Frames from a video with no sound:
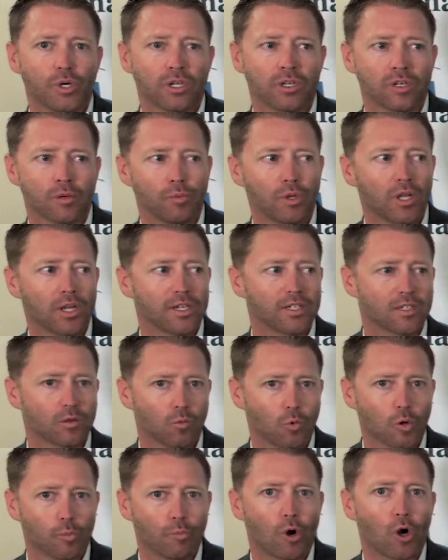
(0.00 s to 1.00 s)
into place, and
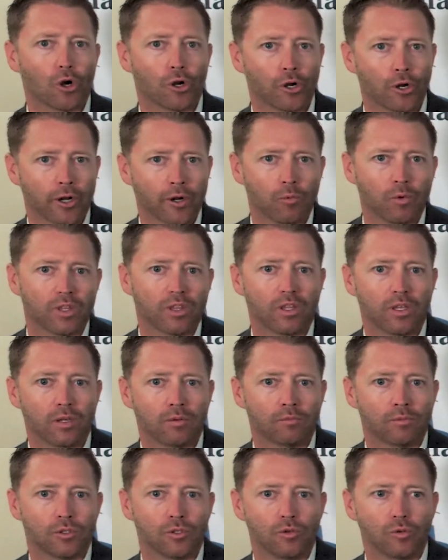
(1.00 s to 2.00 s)
we're partnering with
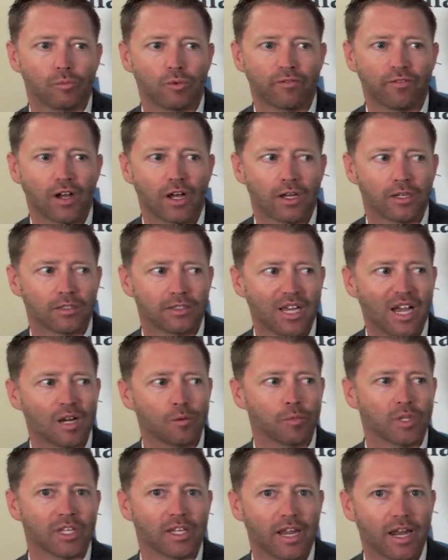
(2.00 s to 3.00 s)
them to provide
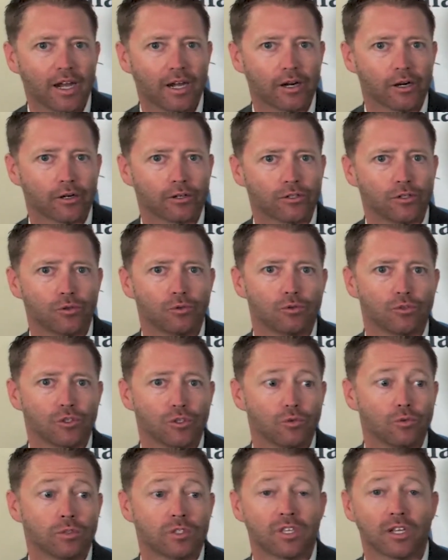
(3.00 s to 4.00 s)
timely care to
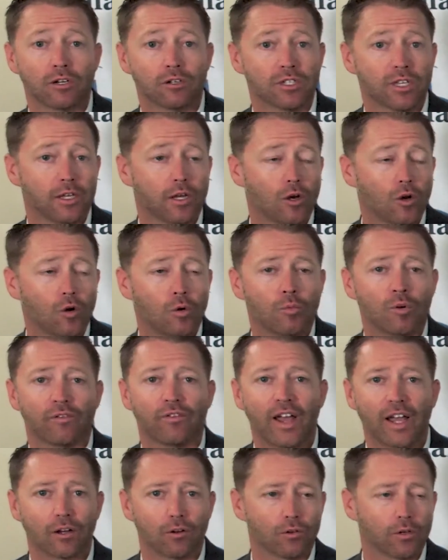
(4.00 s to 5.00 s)
students that are sent home or
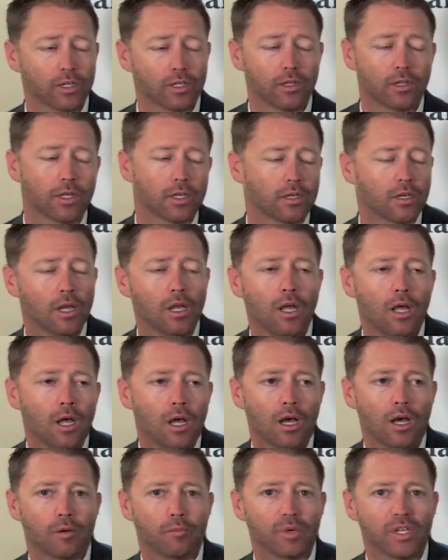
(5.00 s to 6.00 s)
faculty that
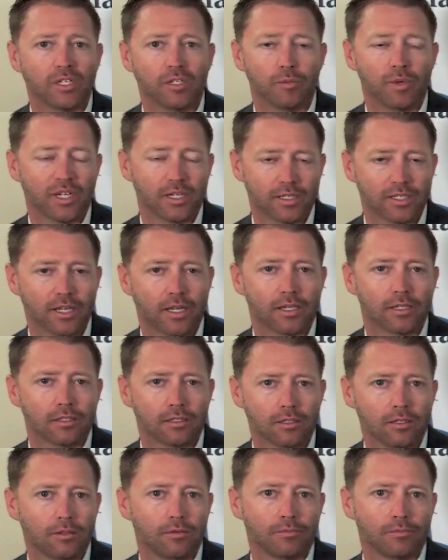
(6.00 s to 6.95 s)
need to be assessed.